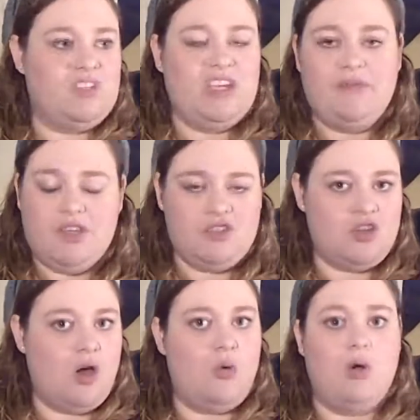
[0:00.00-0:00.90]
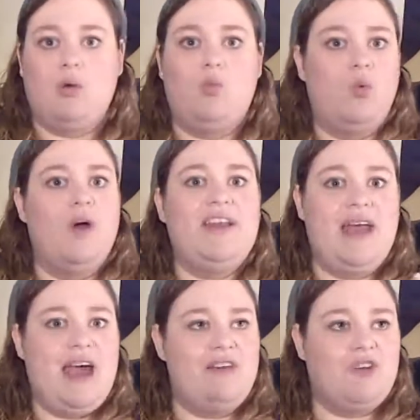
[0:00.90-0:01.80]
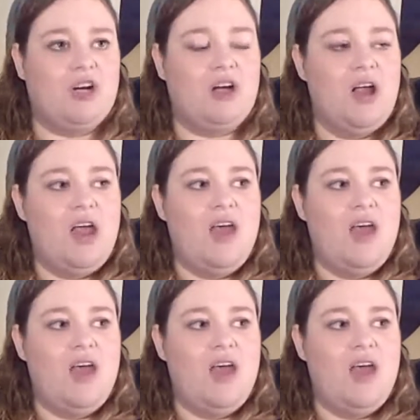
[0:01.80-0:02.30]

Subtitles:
TV show or whatever